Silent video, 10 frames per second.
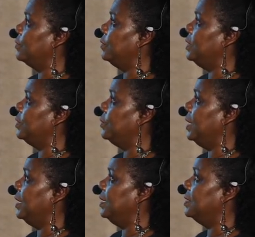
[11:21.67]
three
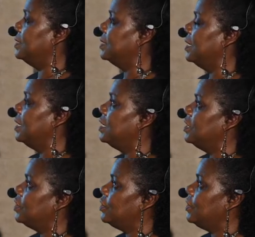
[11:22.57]
cranes.
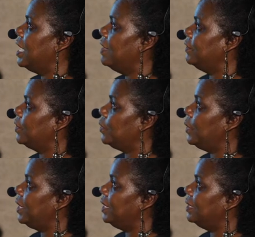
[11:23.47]
So you have the
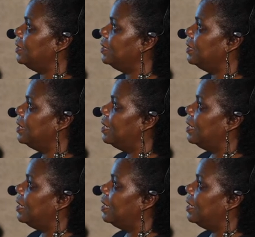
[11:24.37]
crane,